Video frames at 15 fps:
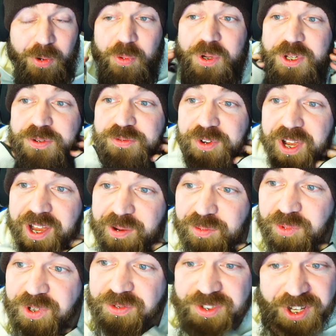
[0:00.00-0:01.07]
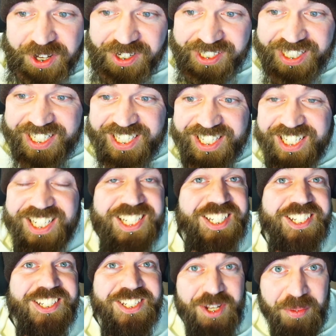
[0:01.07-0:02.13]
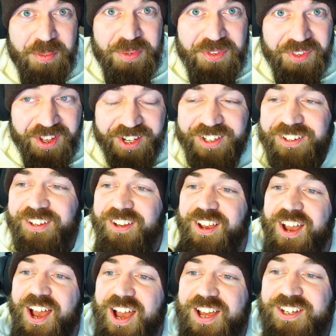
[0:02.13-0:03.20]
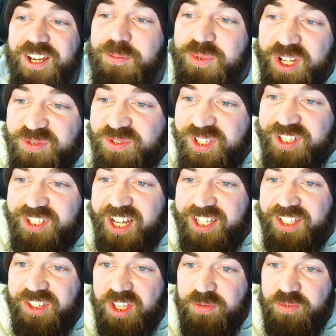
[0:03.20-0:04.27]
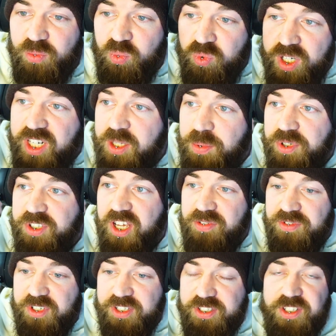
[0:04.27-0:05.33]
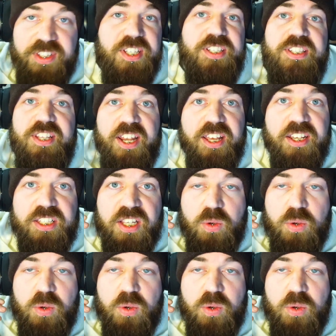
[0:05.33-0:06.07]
we've certainly seen something, and I'm definitely glad that they've really put the effort into the aesthetics.